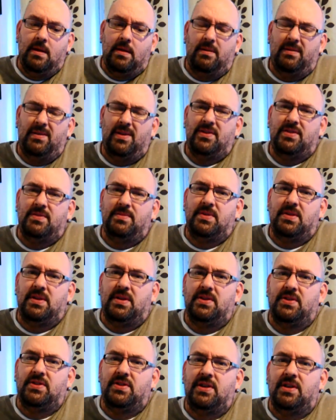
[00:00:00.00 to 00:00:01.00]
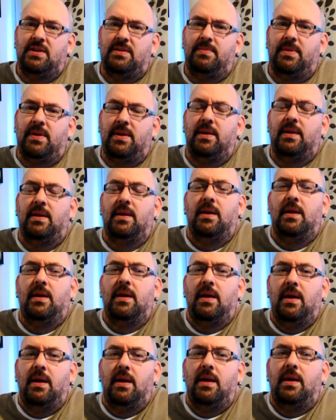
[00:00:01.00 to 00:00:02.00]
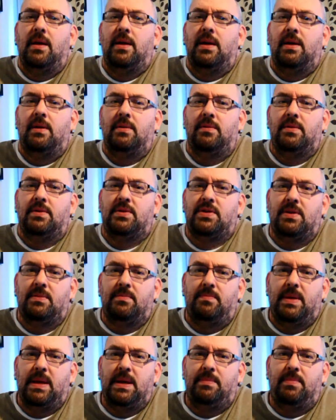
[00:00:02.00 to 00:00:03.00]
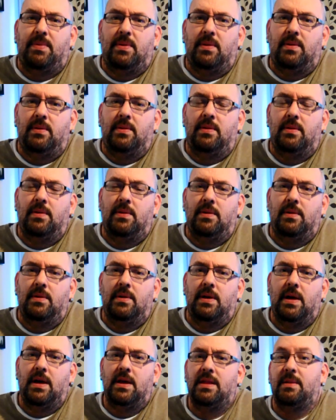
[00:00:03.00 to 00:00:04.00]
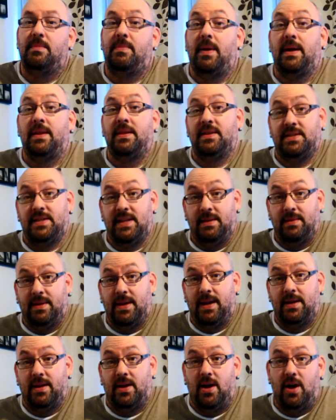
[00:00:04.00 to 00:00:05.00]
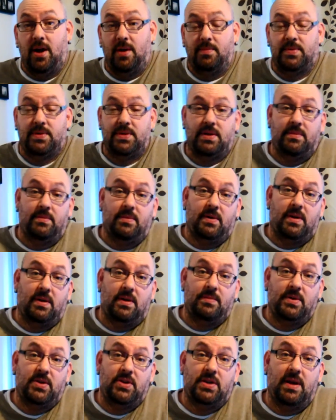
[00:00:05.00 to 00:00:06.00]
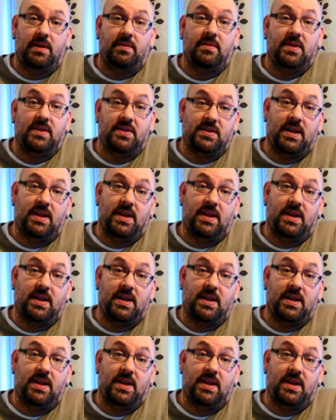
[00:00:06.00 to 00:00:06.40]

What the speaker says: well, not so much a concern, but you know, some people they're buying the same kind of hops, so we've got to be sharing the